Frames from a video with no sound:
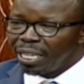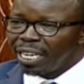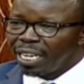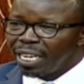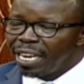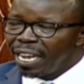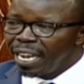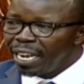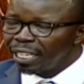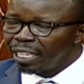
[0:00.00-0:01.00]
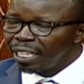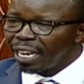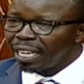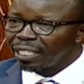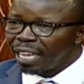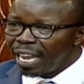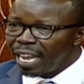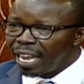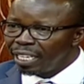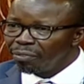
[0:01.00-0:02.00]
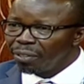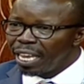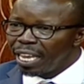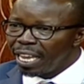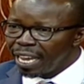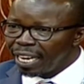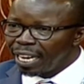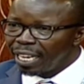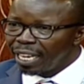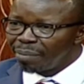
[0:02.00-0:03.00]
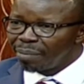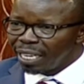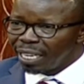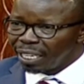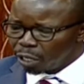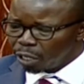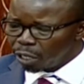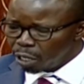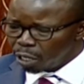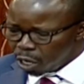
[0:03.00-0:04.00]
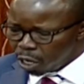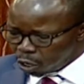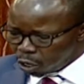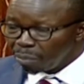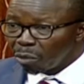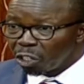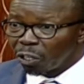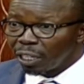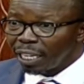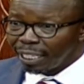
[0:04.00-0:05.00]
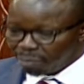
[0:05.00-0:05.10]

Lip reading: to be the days assigned for the hearing and determination of the motion that